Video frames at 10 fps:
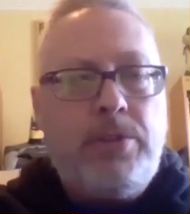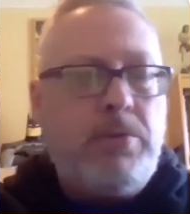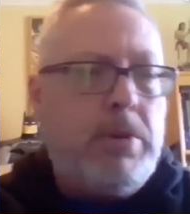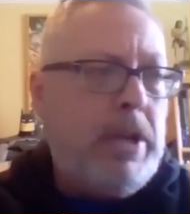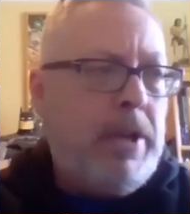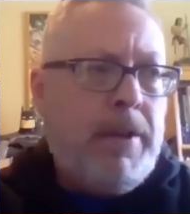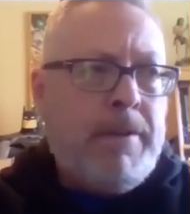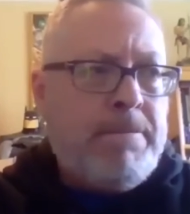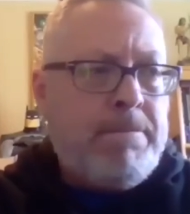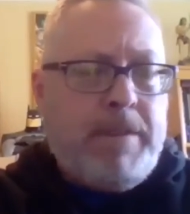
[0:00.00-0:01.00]
to
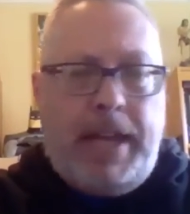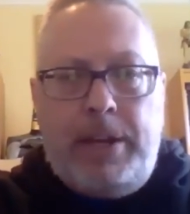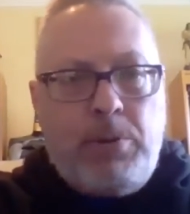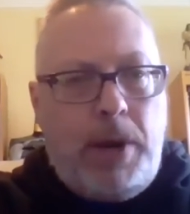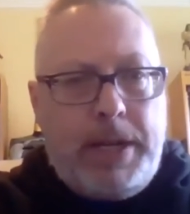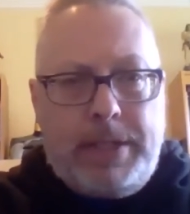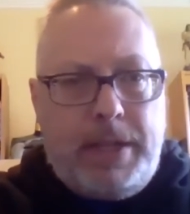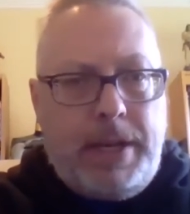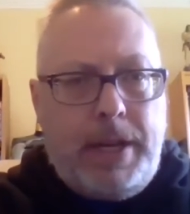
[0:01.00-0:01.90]
any great extent.